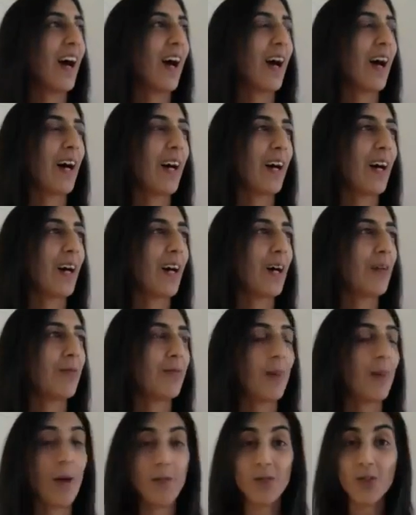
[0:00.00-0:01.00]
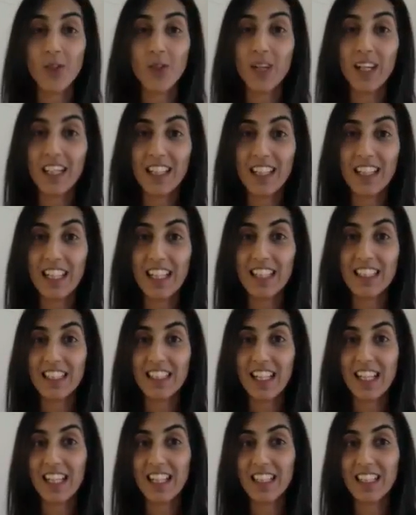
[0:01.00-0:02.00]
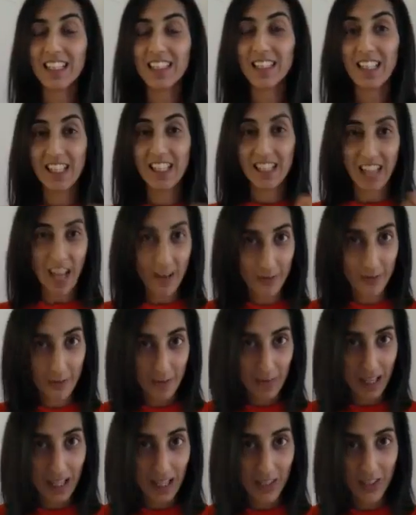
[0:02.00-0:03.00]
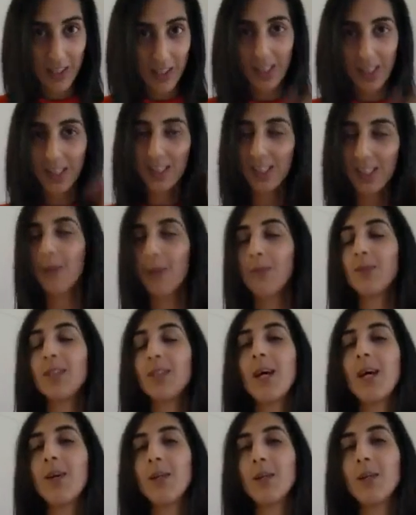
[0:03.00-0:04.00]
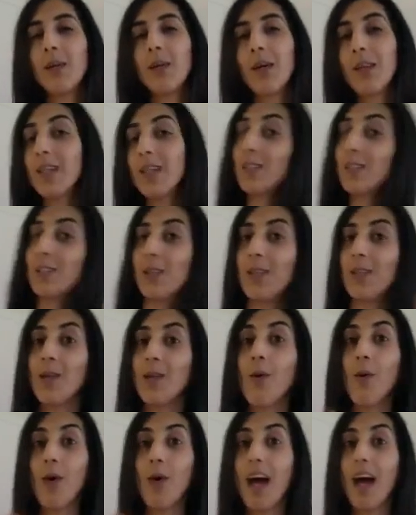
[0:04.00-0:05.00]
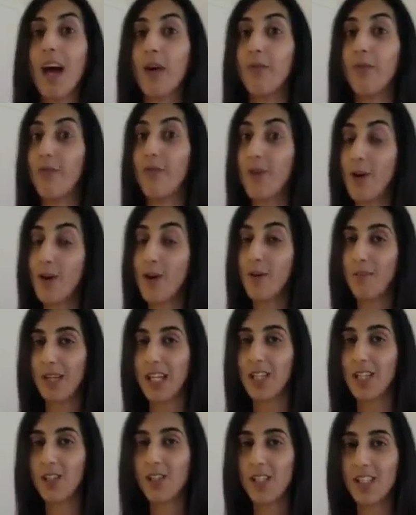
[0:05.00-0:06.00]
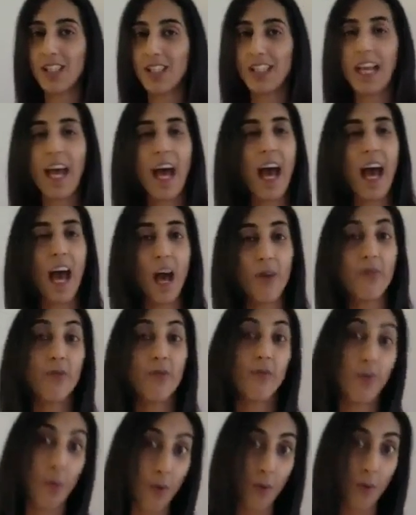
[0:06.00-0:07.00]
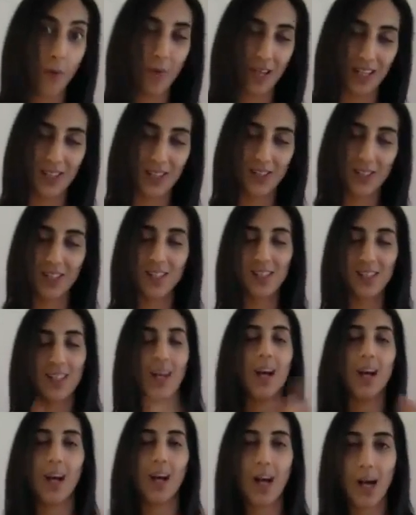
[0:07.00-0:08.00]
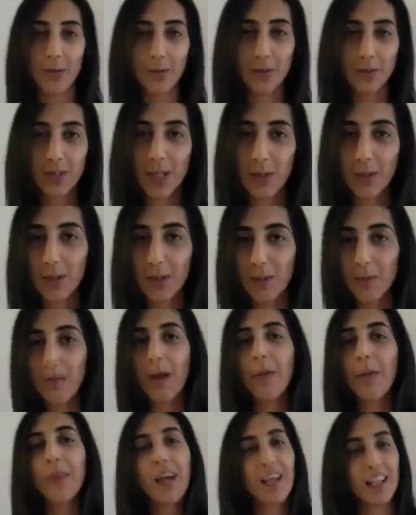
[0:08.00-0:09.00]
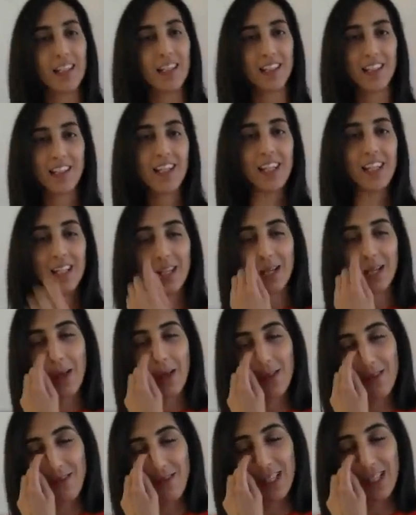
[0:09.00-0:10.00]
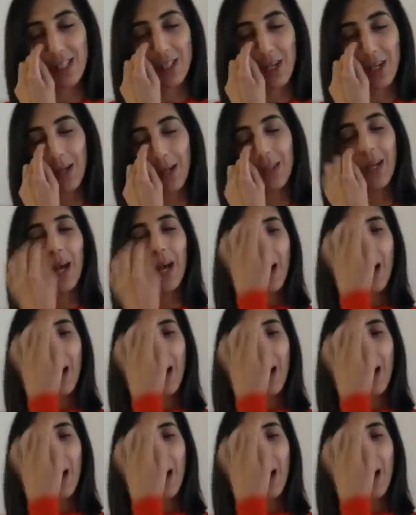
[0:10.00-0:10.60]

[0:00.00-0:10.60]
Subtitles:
I'm trying these things, these affirmations. I will tell you about it. So they're not affirmations, they're afformations. I will tell you about that in another video.